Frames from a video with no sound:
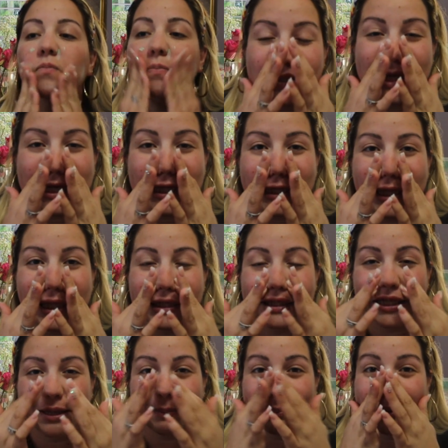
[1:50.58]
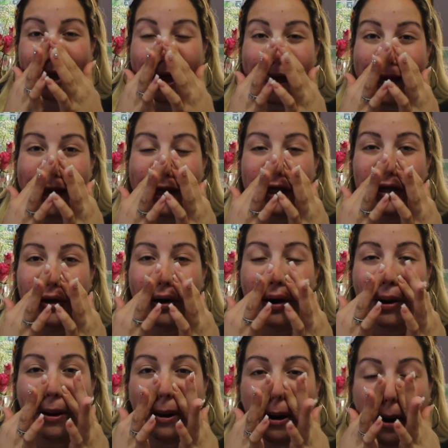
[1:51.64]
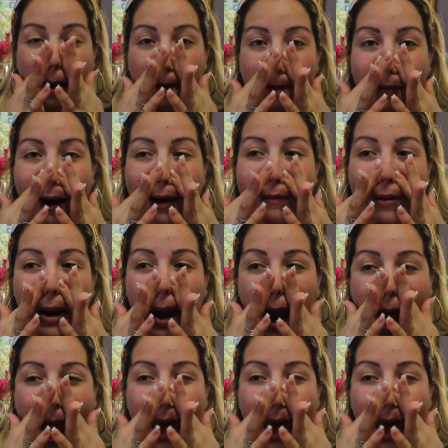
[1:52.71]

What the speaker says: Use anything to apply your primer.